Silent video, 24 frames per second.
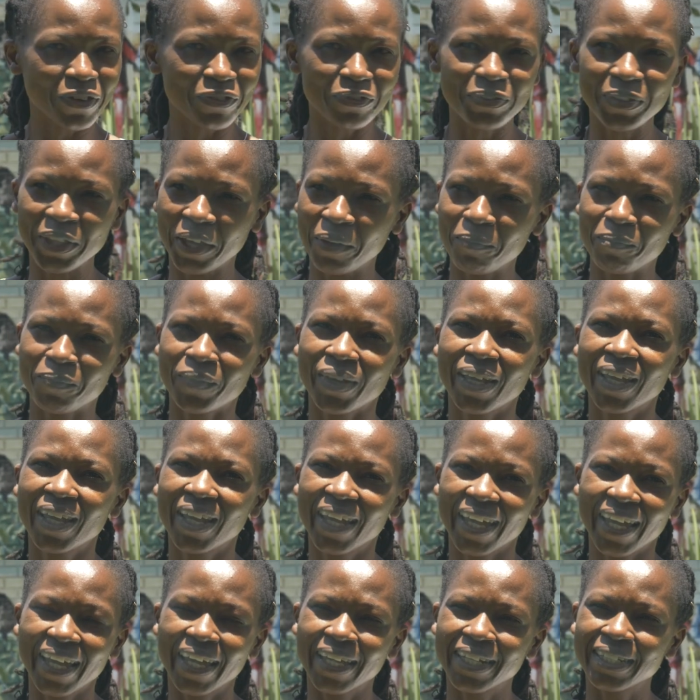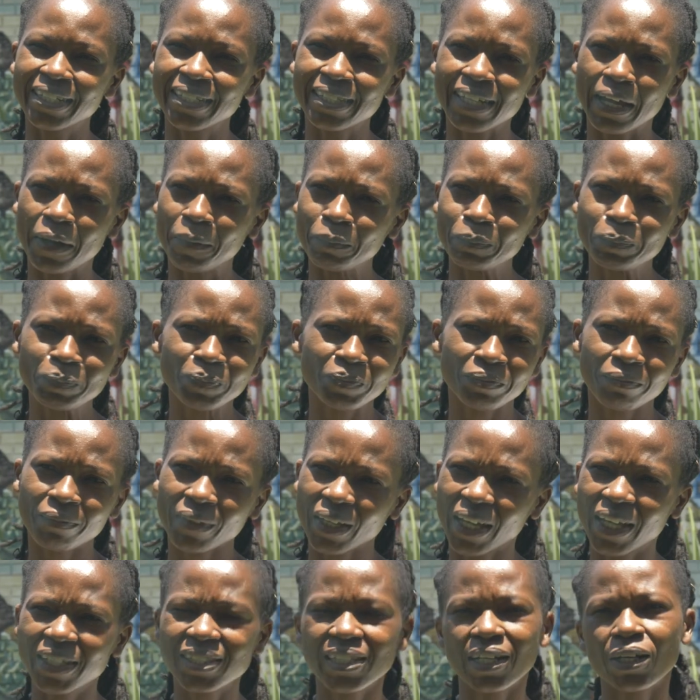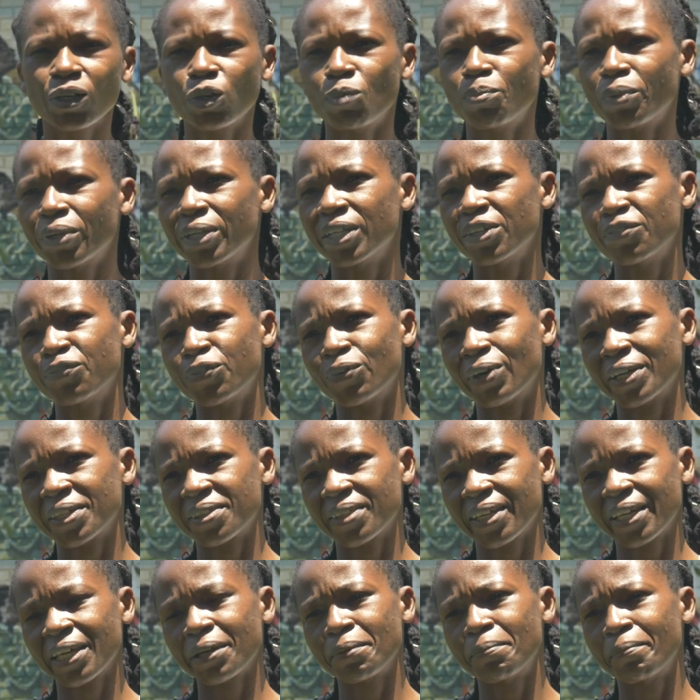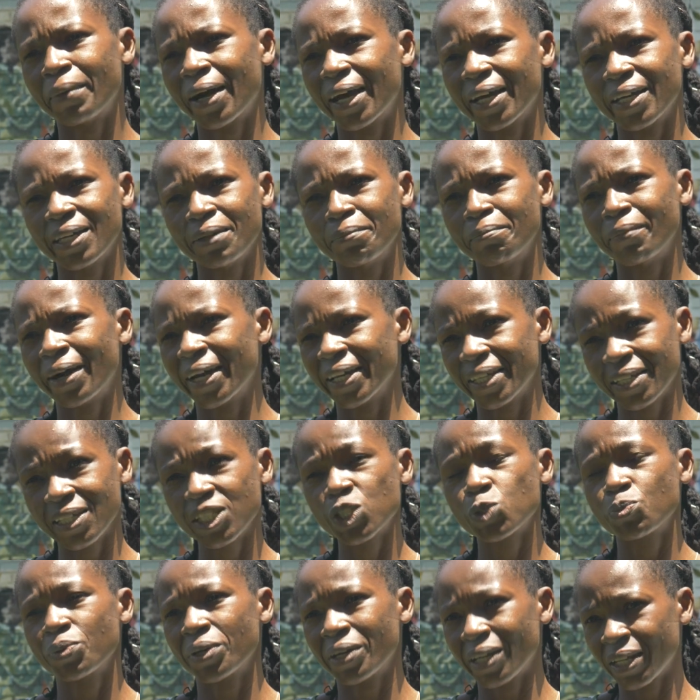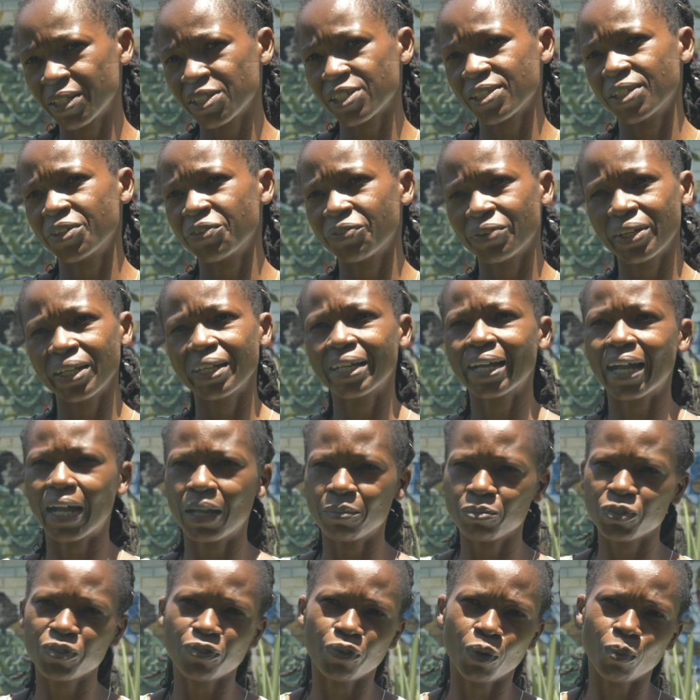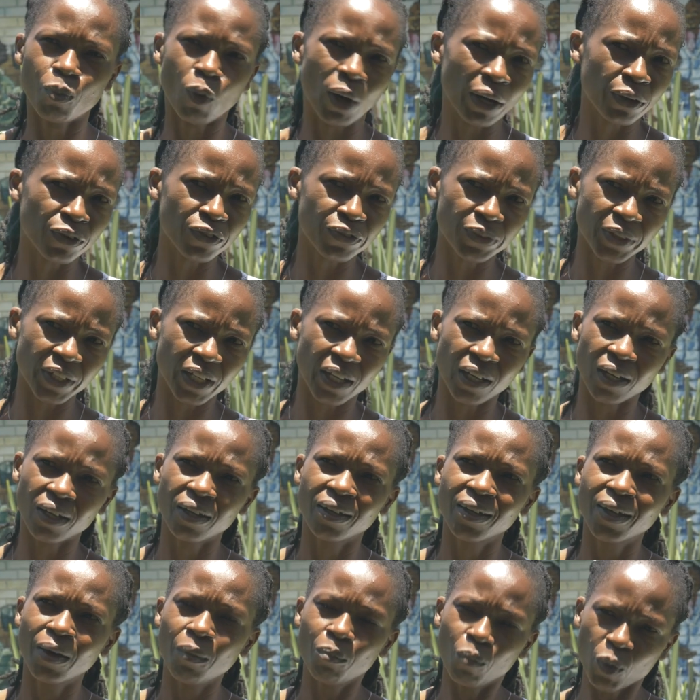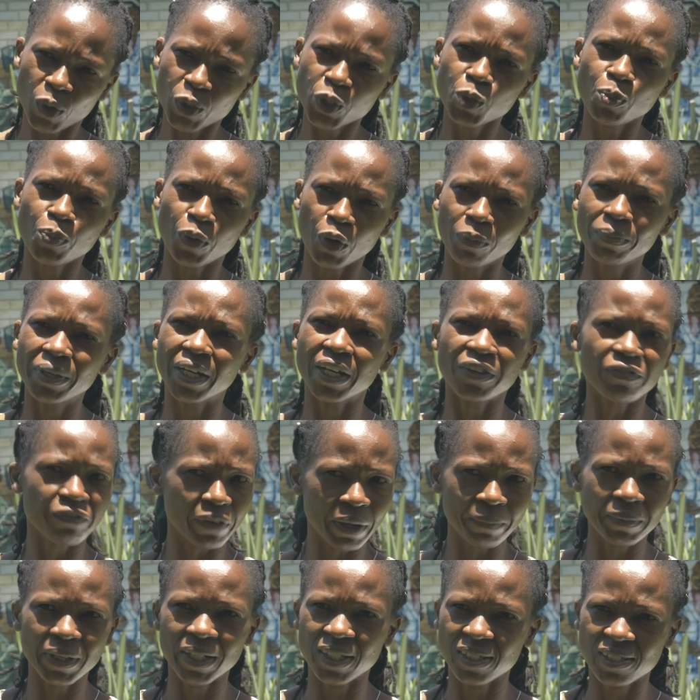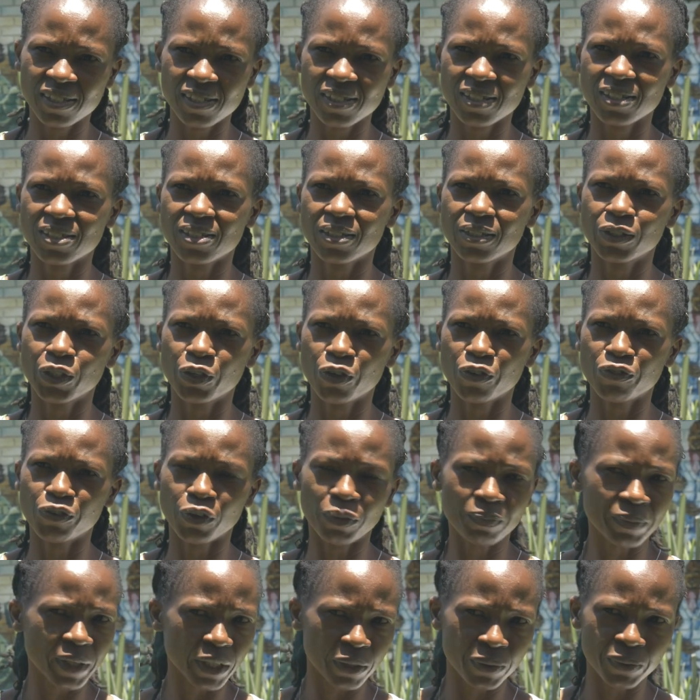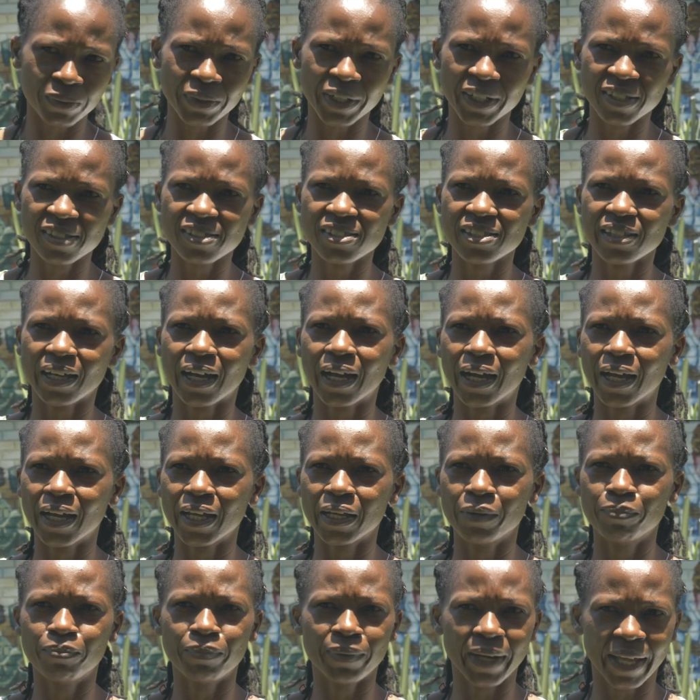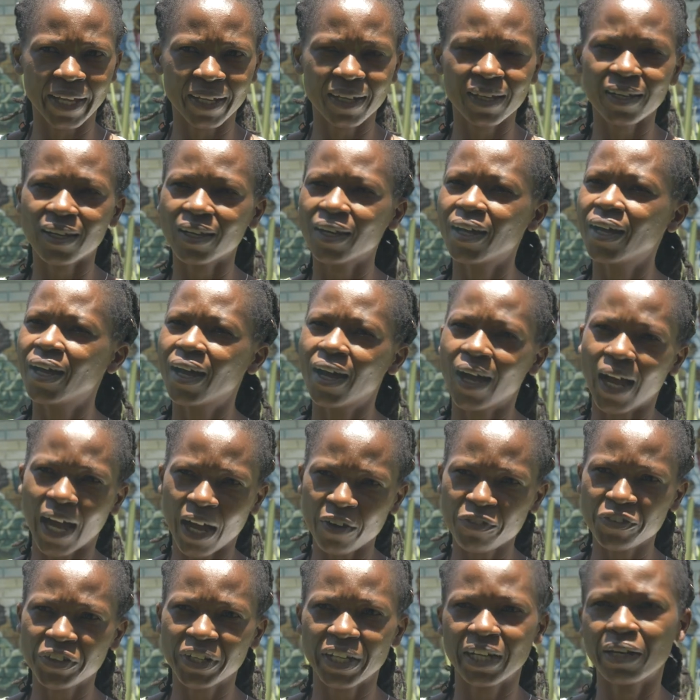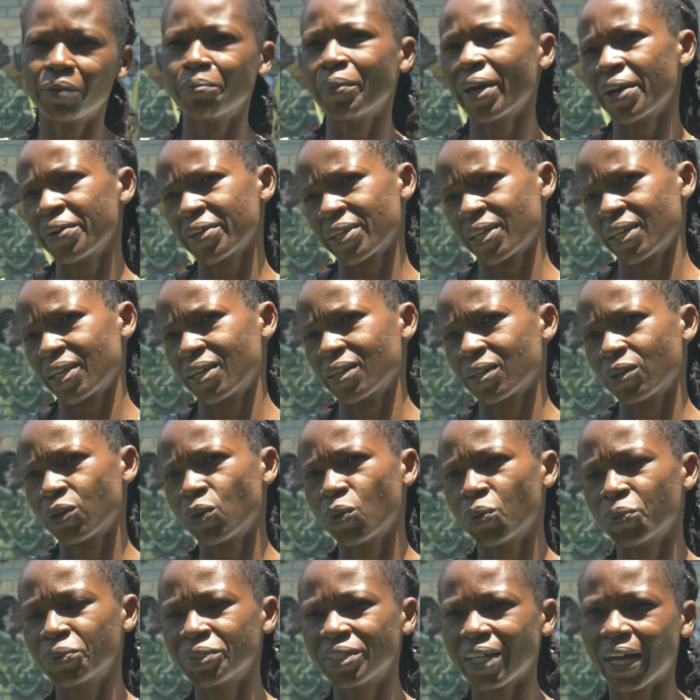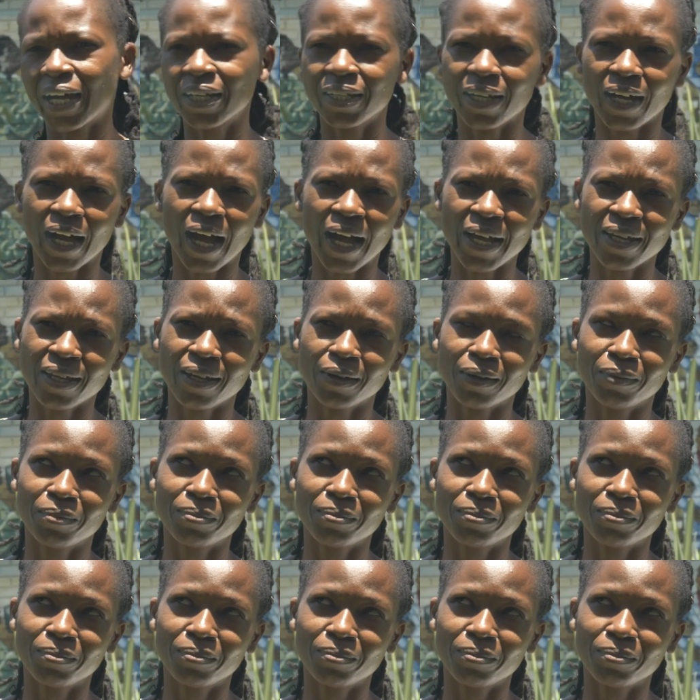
of them. And at a global level, I think my inspiration really comes from one of the most prominent feminists, you know, from the US, a black African-American called Maya